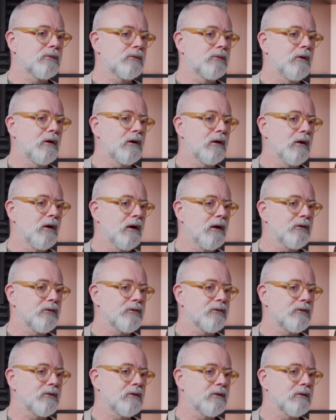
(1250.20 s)
the
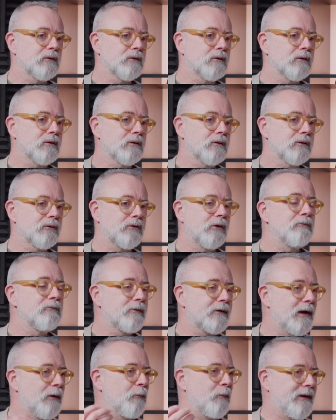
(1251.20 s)
clients, don't
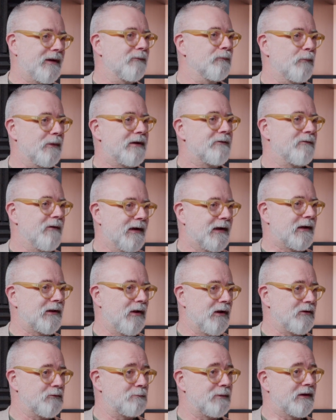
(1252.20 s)
forget, we find
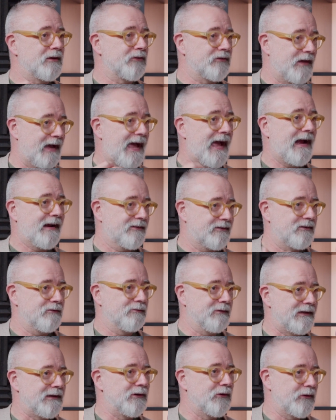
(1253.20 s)
clients because they're
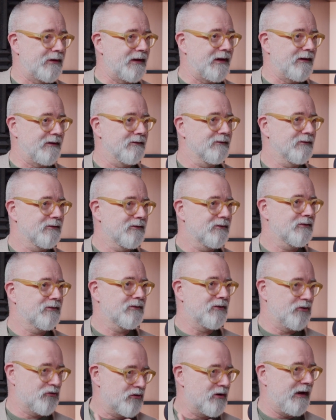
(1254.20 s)
actively looking
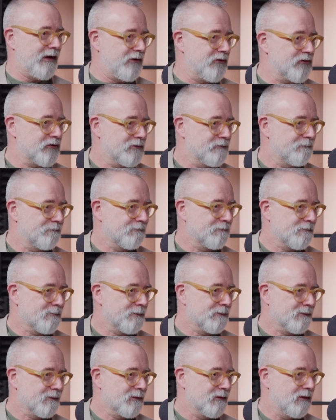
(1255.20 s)
to change.
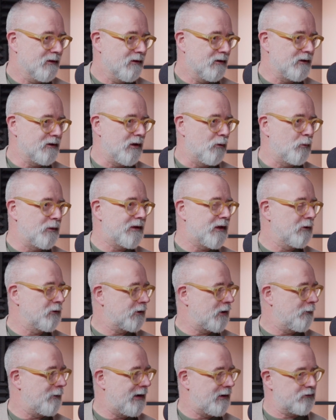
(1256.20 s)
We don't
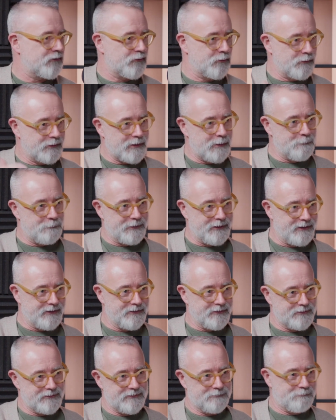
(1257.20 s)
go out to a company
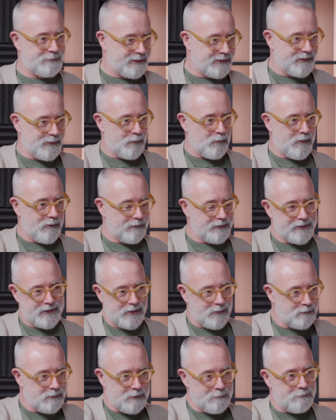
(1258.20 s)
that's been in
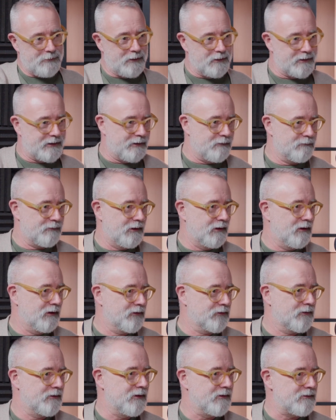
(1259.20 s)
a building for the
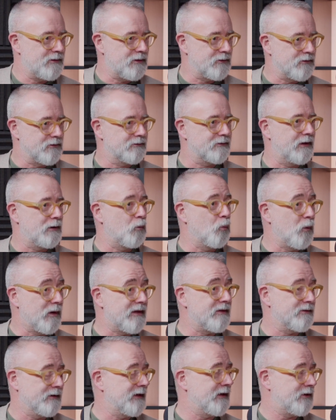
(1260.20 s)
last 30 years and say, we
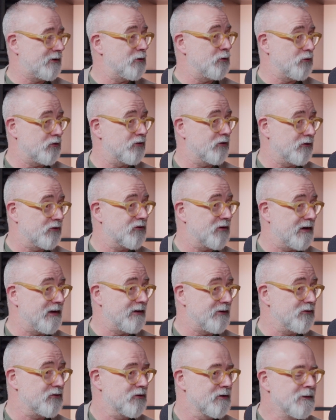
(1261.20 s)
think you should
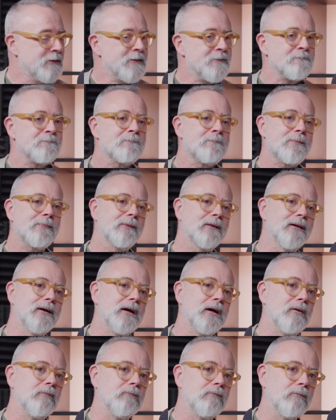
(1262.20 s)
change.
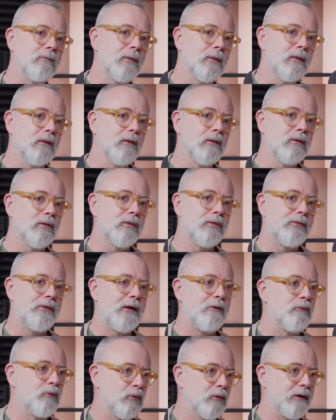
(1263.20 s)

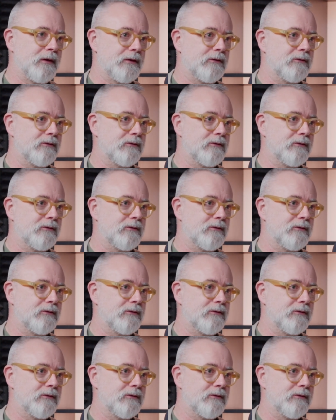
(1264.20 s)
They've already